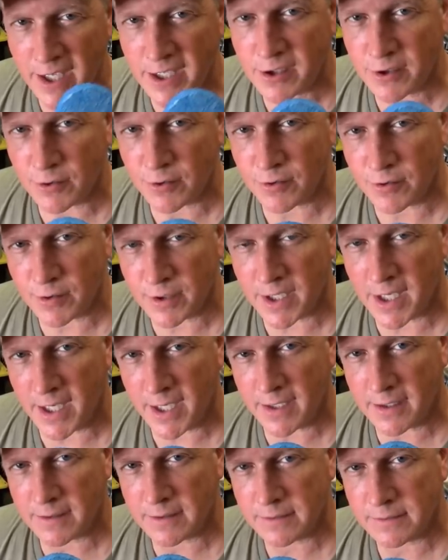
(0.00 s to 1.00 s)
urinal
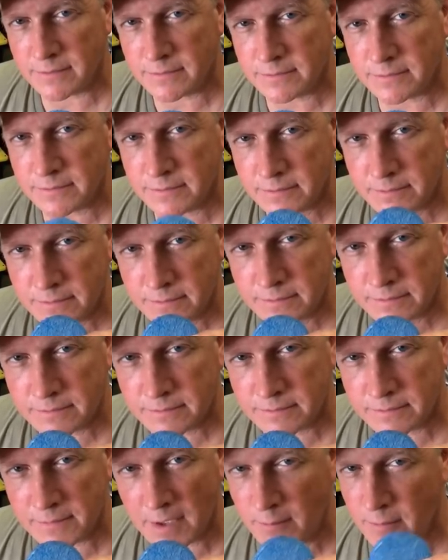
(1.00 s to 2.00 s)
cake.
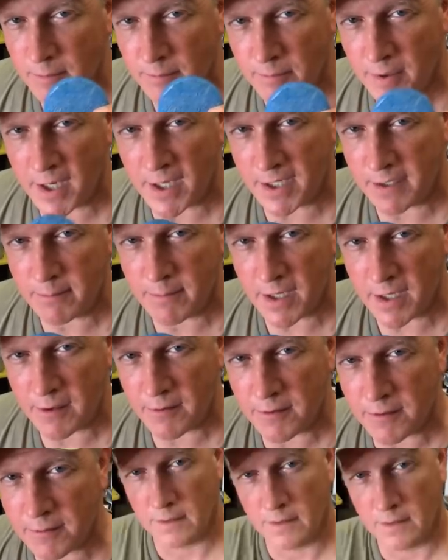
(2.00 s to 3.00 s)
I'm a potty mouth.
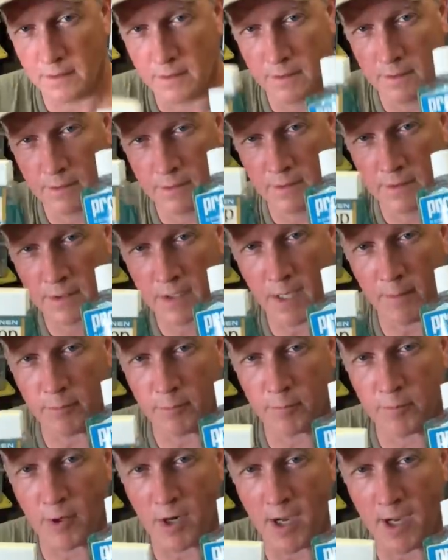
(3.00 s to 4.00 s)
A couple
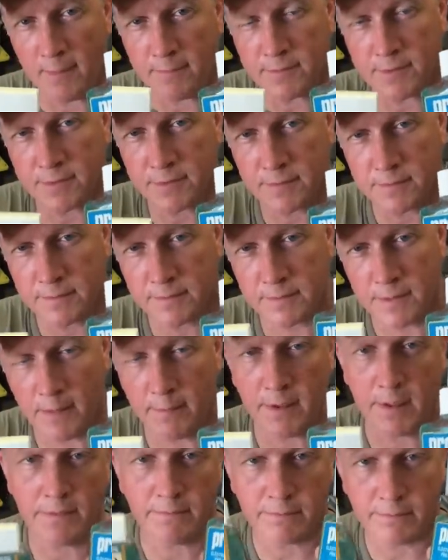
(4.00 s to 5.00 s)
props. I
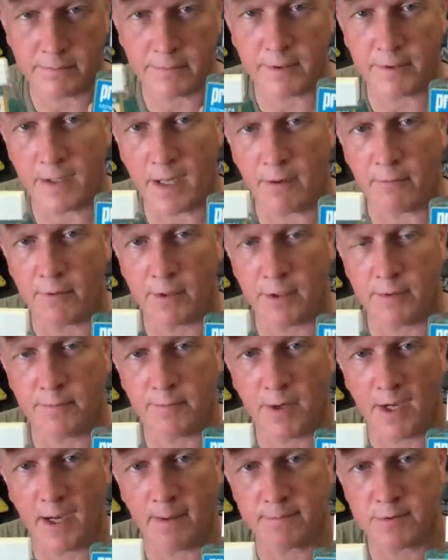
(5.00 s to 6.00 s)
mean, they're not really
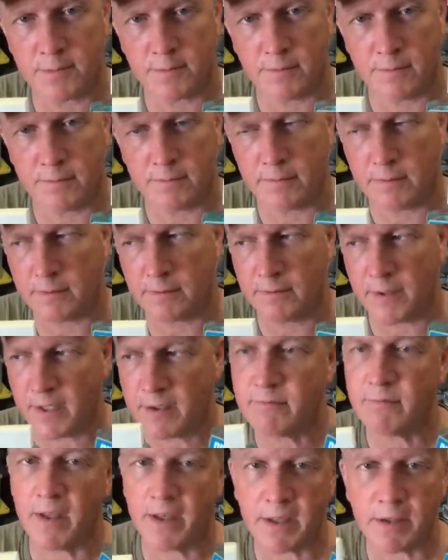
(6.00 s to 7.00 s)
props.
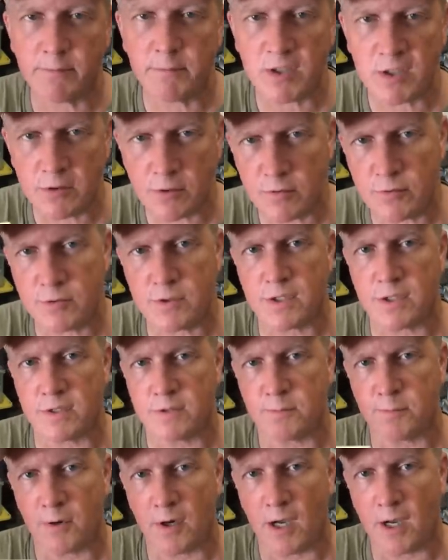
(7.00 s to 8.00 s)
They could be used as
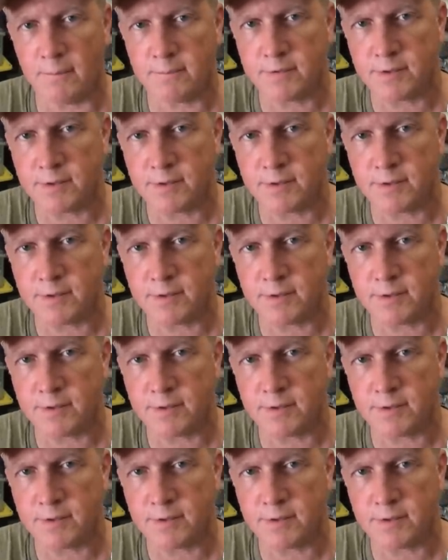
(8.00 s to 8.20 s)
props.